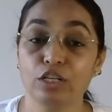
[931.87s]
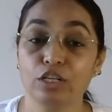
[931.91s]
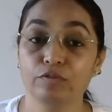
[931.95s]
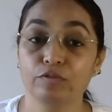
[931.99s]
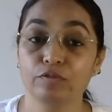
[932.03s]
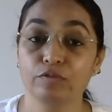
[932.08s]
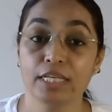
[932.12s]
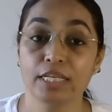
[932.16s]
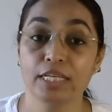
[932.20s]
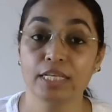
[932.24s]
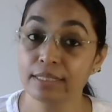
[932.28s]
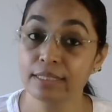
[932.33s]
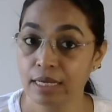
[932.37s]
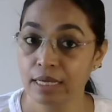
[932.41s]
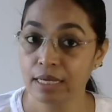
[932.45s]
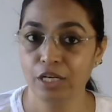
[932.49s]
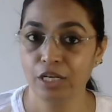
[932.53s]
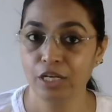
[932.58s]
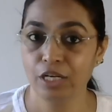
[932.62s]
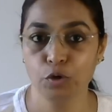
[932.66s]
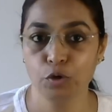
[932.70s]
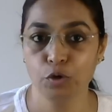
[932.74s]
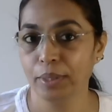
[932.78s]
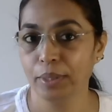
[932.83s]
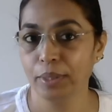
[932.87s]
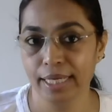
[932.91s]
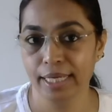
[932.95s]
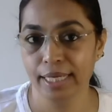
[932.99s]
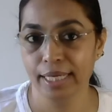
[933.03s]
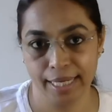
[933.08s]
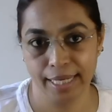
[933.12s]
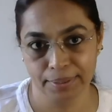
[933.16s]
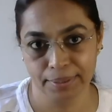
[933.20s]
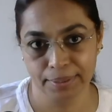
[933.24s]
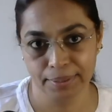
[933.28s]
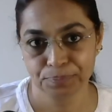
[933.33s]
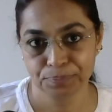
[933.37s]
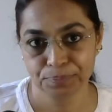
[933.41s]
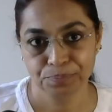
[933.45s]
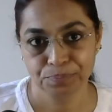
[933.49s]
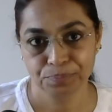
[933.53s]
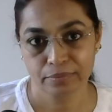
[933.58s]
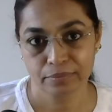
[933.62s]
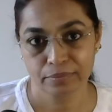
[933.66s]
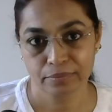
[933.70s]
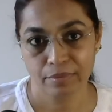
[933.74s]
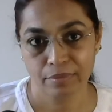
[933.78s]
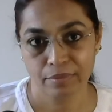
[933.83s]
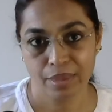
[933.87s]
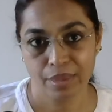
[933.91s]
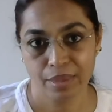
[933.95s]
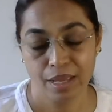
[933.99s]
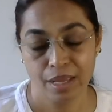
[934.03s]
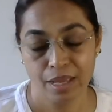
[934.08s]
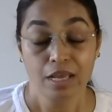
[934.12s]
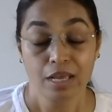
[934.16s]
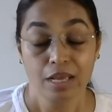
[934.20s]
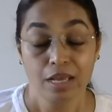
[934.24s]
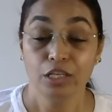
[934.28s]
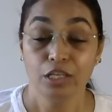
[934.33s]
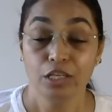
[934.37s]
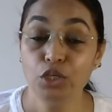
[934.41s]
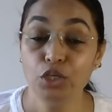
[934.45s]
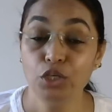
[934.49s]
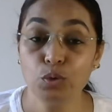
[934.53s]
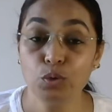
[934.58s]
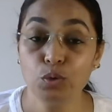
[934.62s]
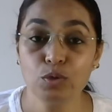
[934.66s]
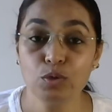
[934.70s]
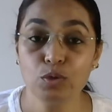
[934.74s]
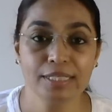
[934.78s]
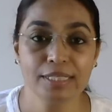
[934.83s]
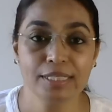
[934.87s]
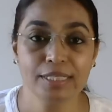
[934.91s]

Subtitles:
of this new beginning. Use